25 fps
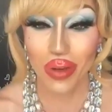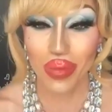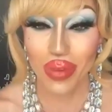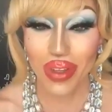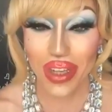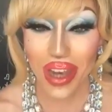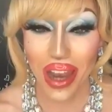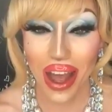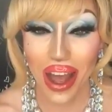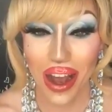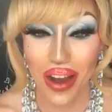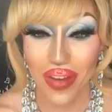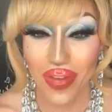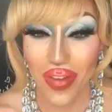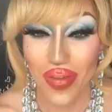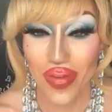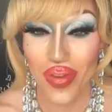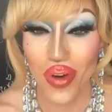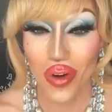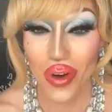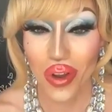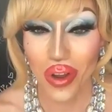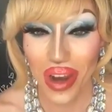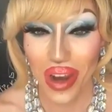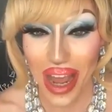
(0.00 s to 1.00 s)
Thomas' laugh, if
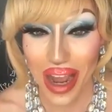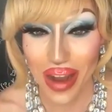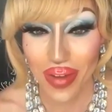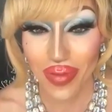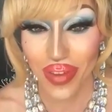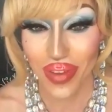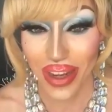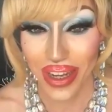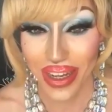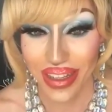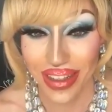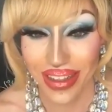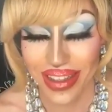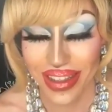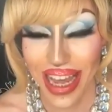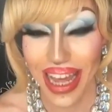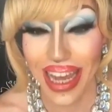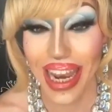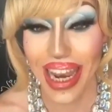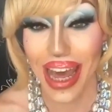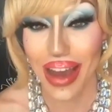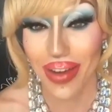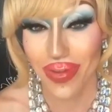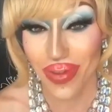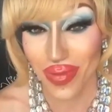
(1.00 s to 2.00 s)
you're not laughing, that
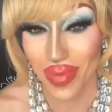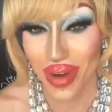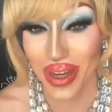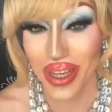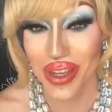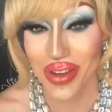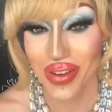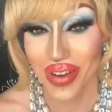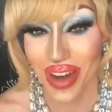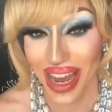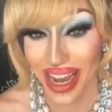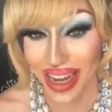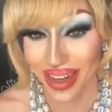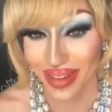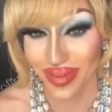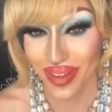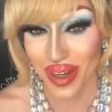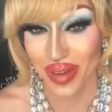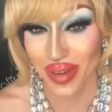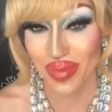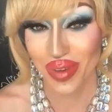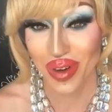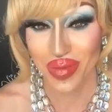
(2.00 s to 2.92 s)
laugh will make you laugh, I